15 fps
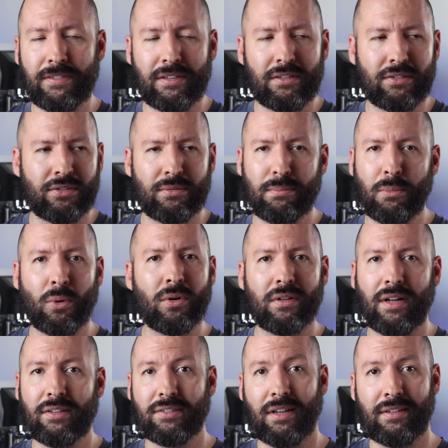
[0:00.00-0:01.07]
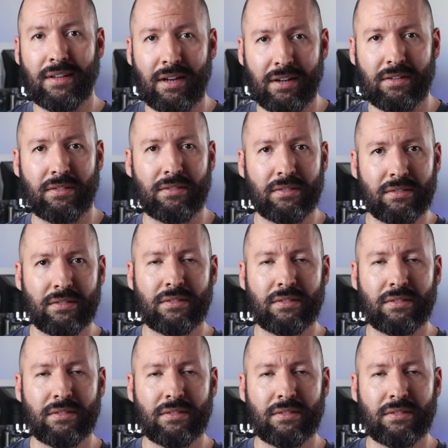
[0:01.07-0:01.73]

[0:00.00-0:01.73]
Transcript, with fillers: is more or less identical.